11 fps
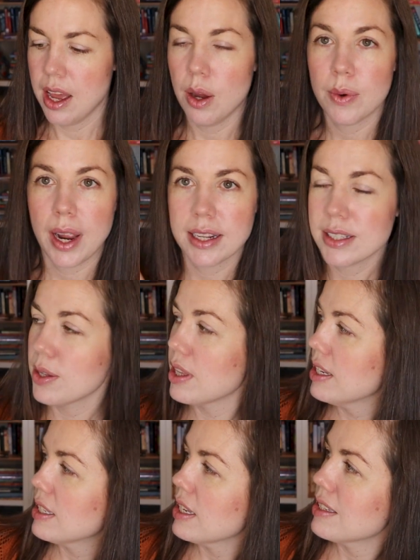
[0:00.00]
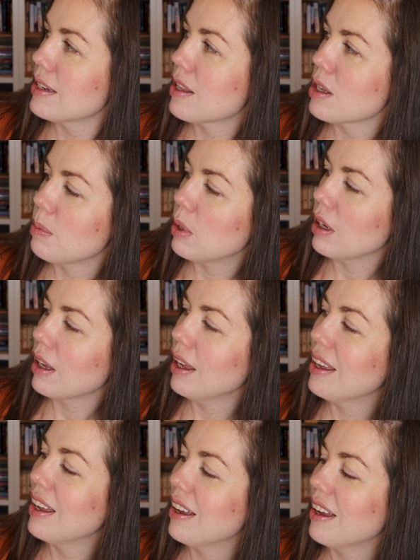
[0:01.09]
All right, so this is another book,
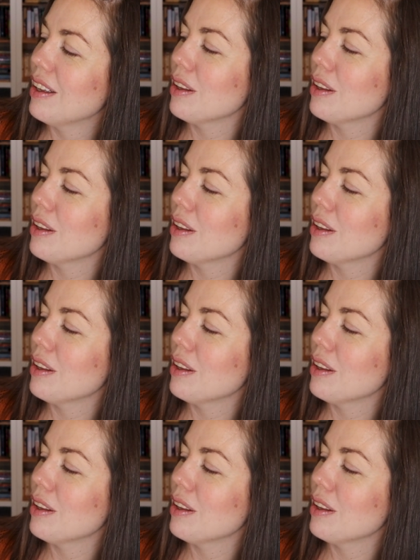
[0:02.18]
A